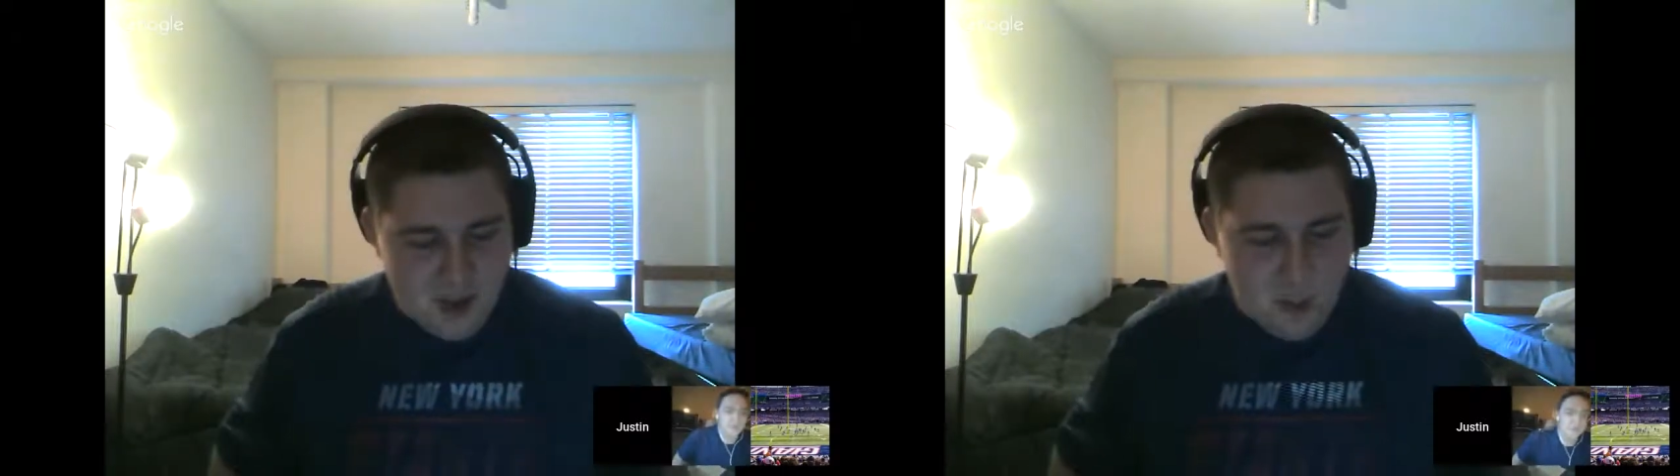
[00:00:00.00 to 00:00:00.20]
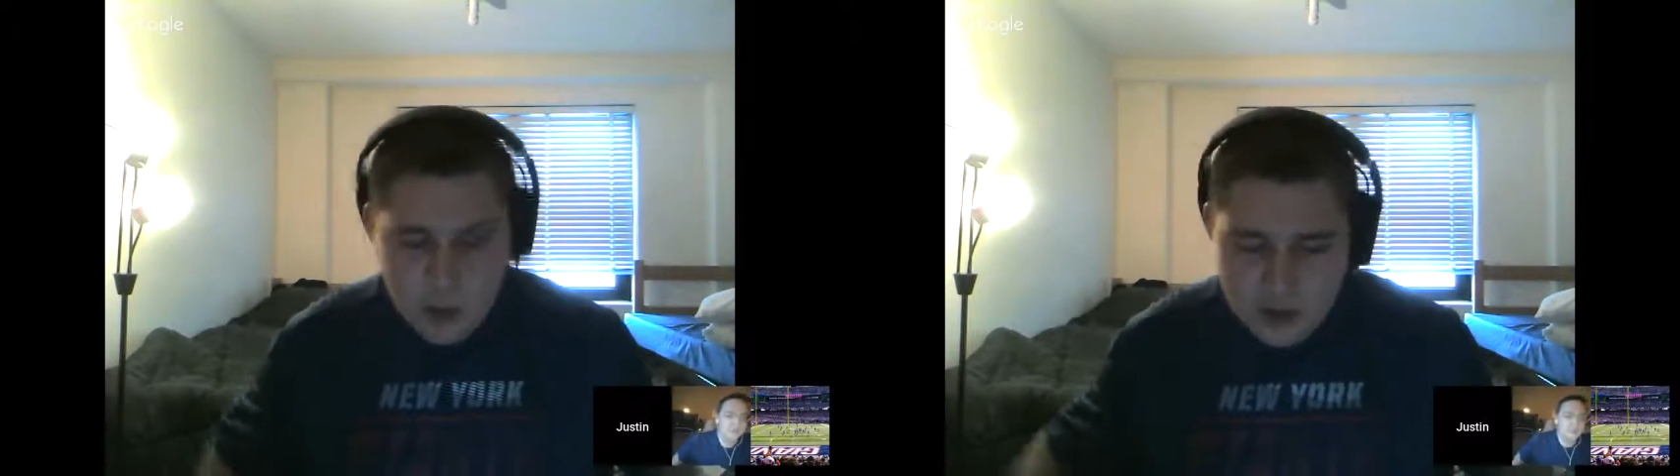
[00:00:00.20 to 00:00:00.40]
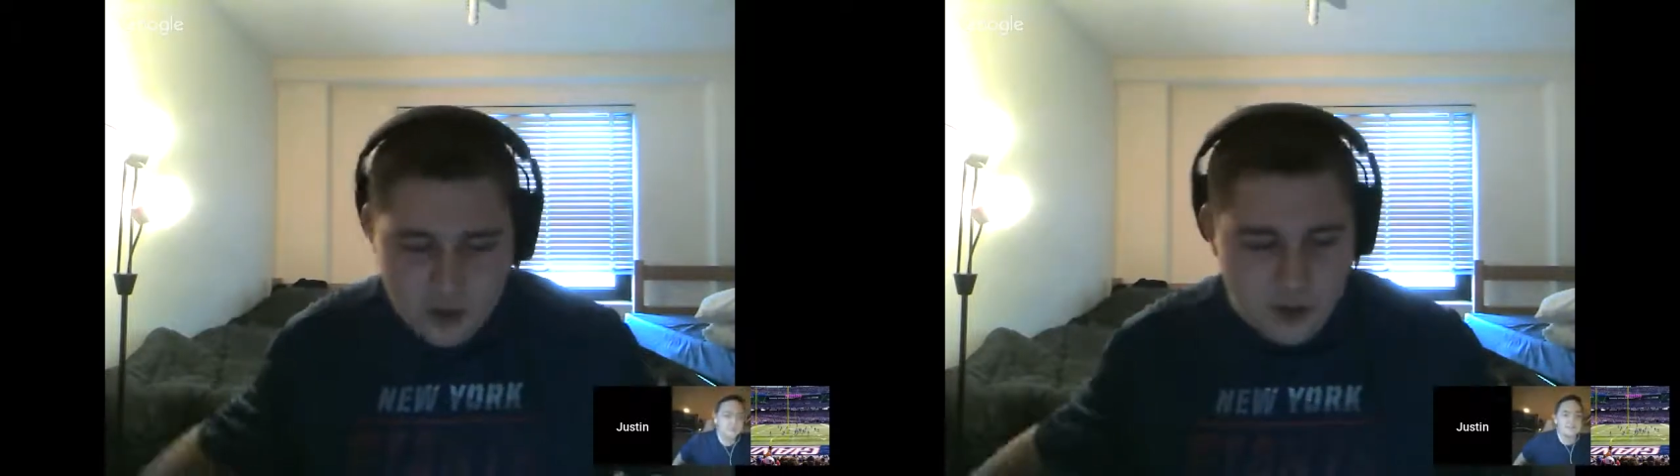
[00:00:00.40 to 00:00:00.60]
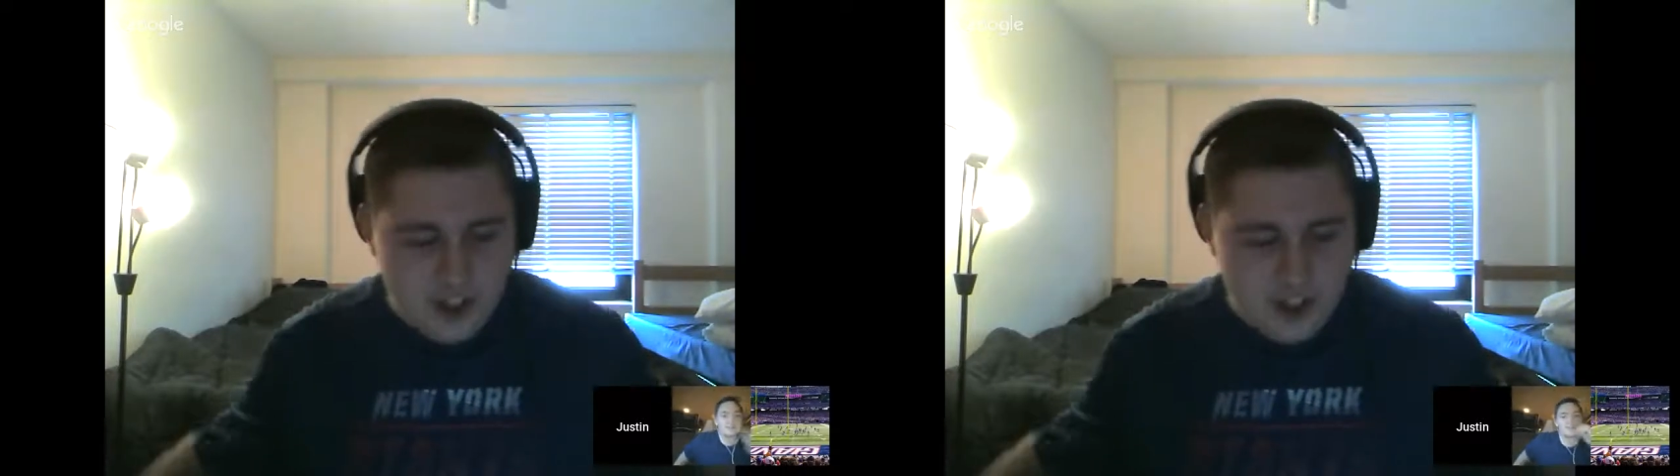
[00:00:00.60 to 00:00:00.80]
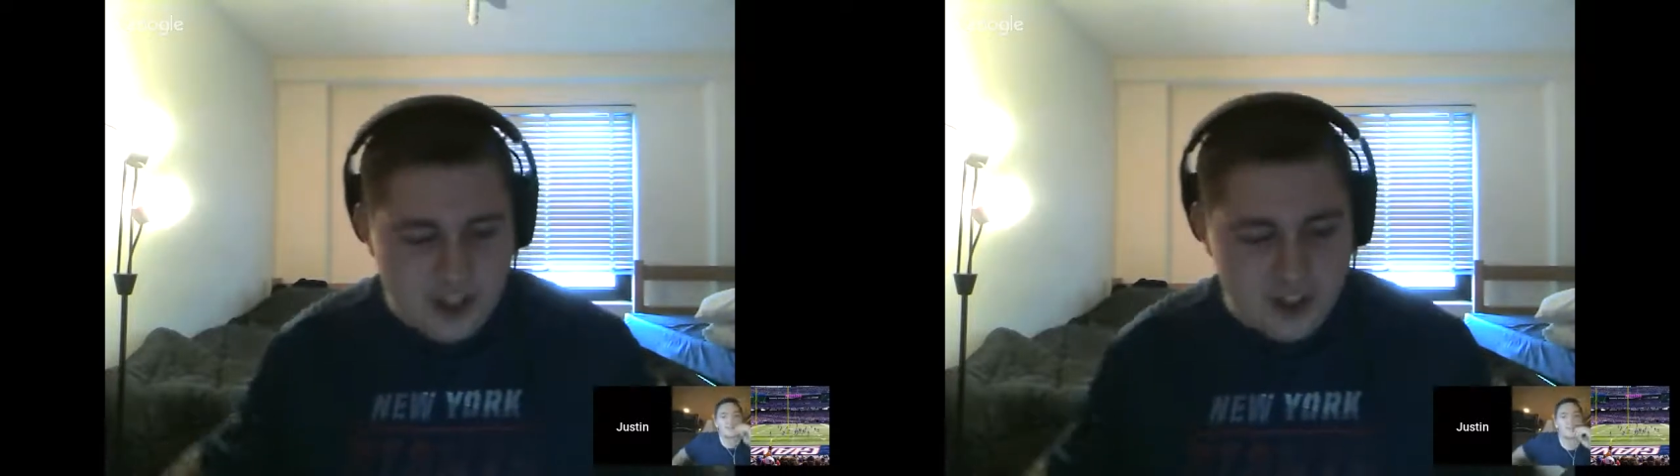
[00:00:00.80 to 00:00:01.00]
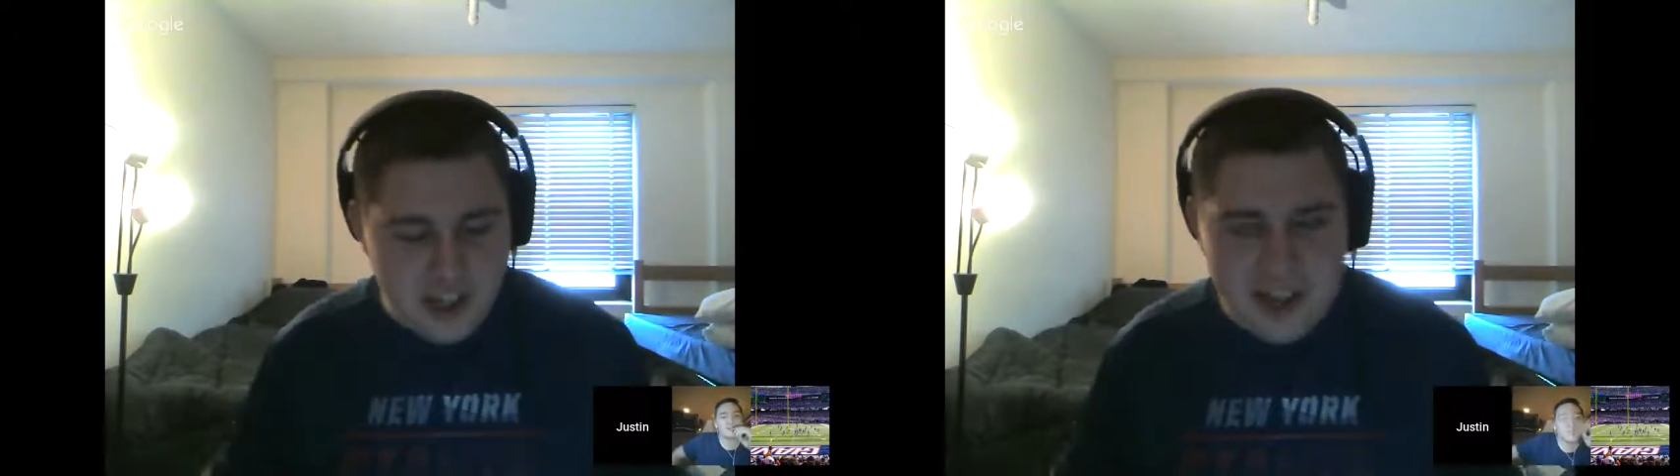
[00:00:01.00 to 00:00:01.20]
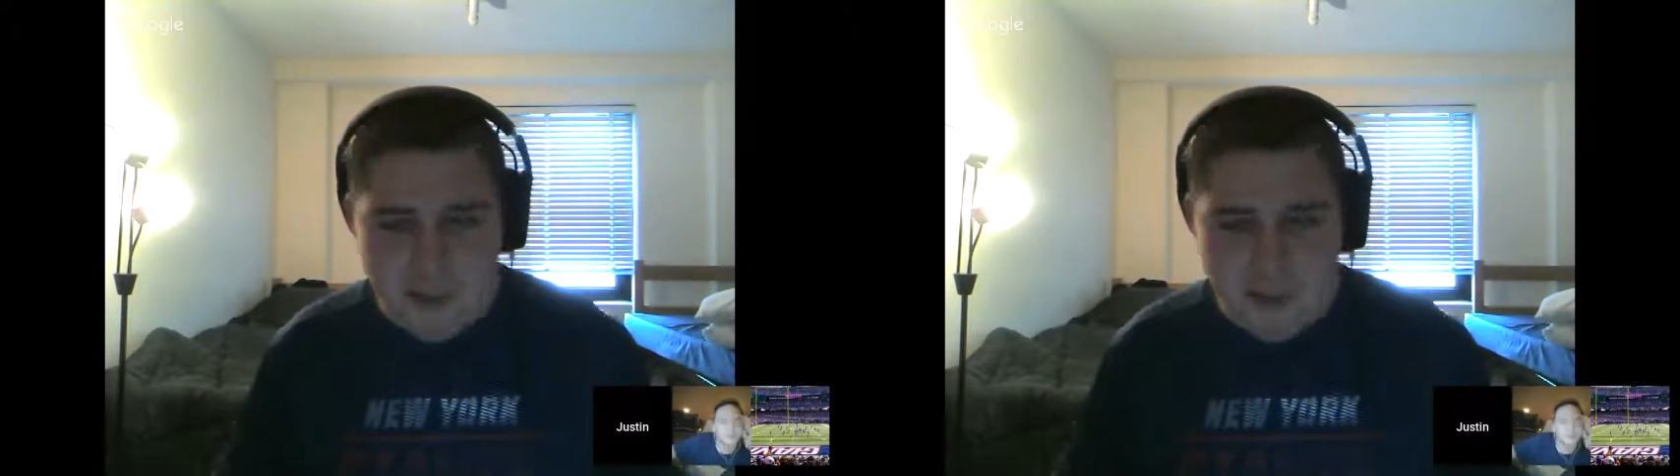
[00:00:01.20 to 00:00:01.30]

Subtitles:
Word association game.